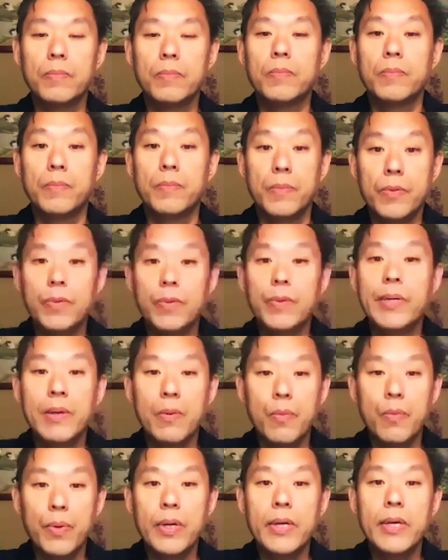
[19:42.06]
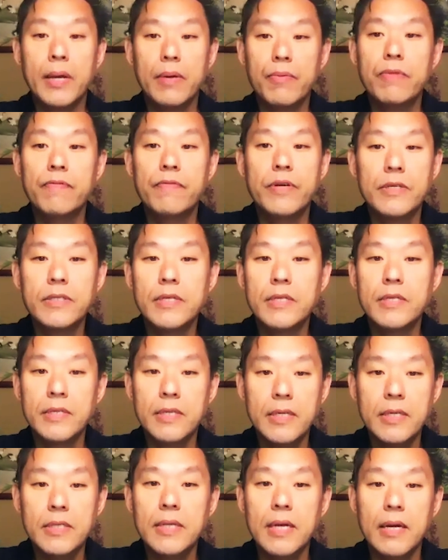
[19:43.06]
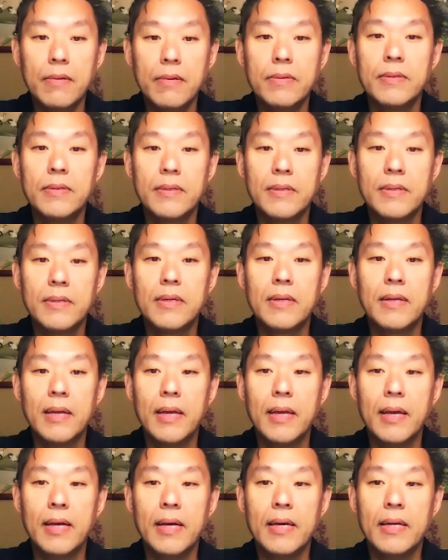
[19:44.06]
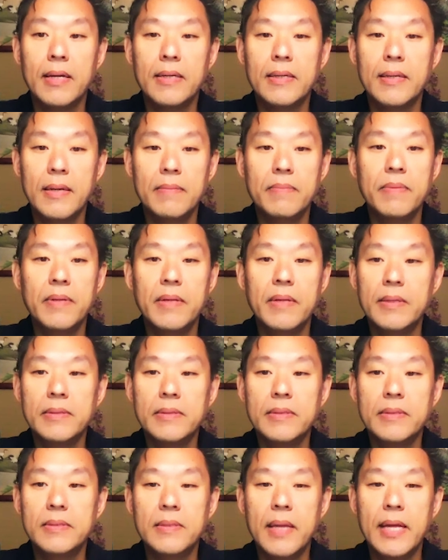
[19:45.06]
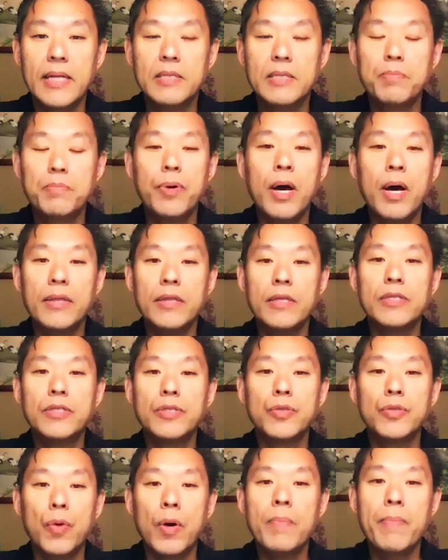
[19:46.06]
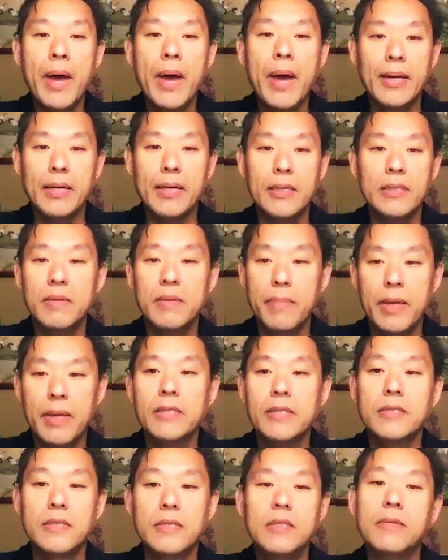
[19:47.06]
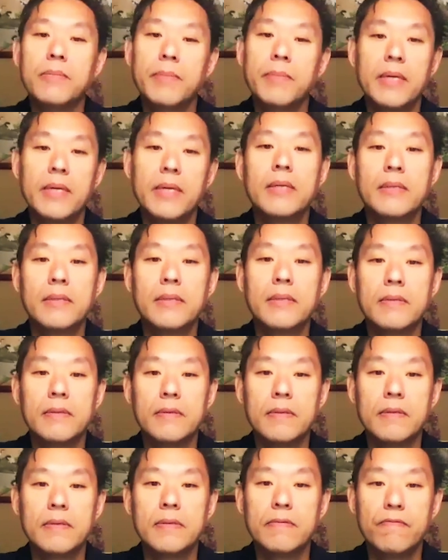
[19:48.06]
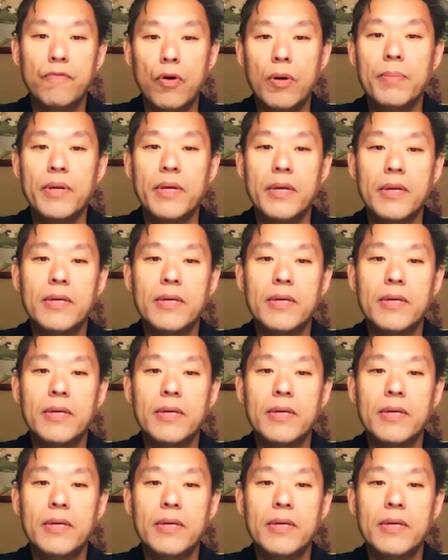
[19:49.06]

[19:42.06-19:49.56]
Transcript: we can reverse disease now. And it's brought the joy back into medicine to me, for me.